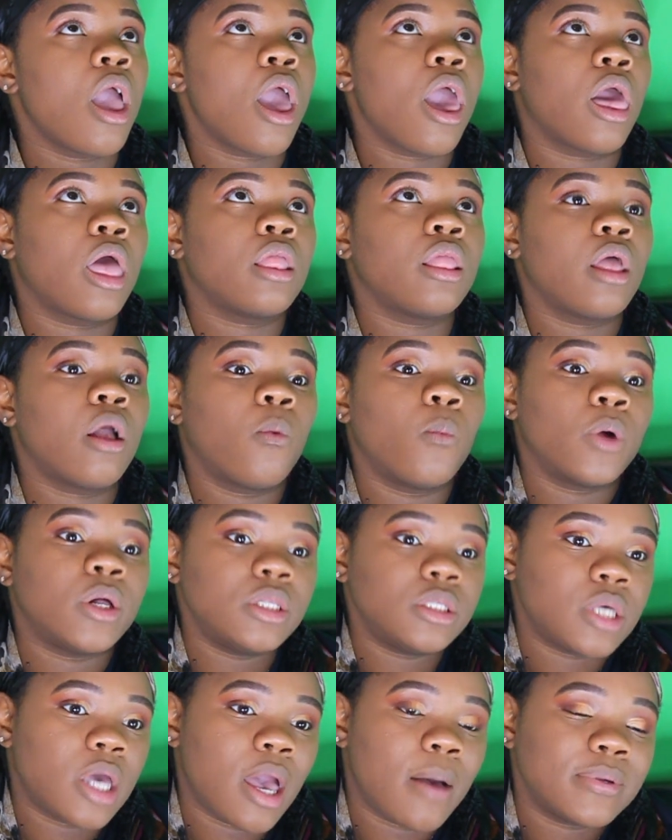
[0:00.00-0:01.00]
And then
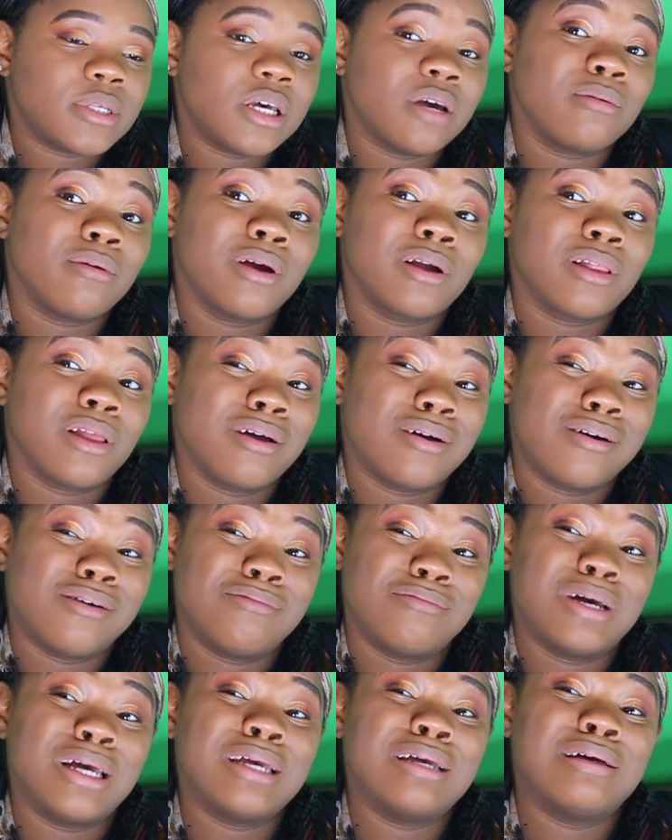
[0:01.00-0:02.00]
one day I was at work like,
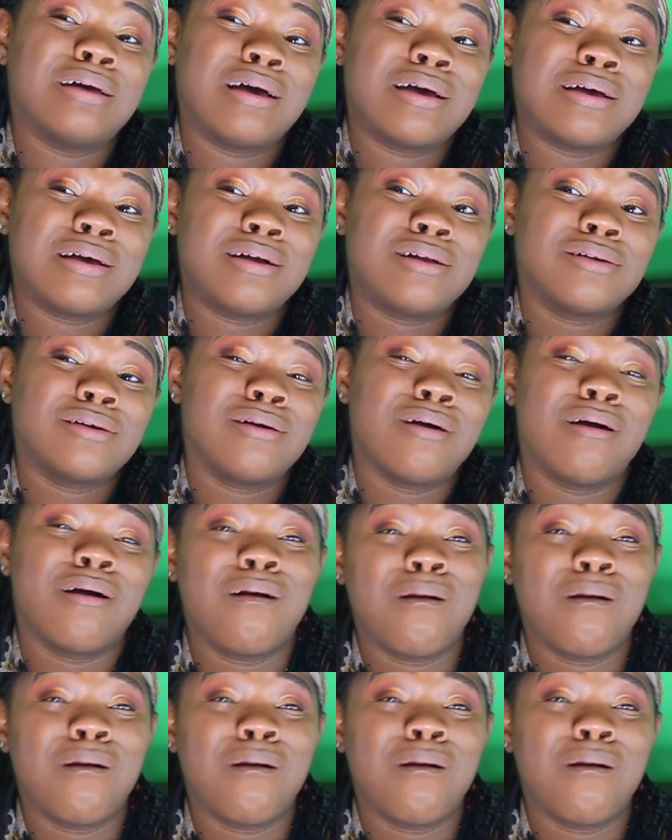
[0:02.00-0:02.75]
oh my god,